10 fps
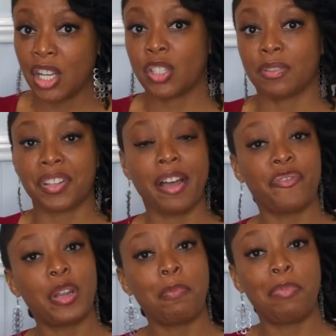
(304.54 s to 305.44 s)
She was
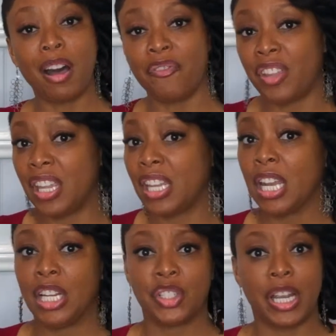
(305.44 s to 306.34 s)
huffing and puffing.
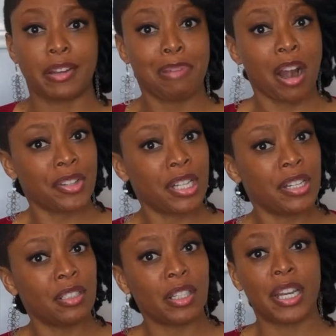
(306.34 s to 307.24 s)
She had the
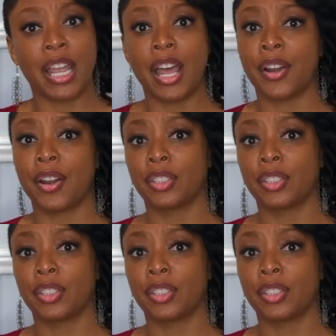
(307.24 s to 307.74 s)
bartender looking at her.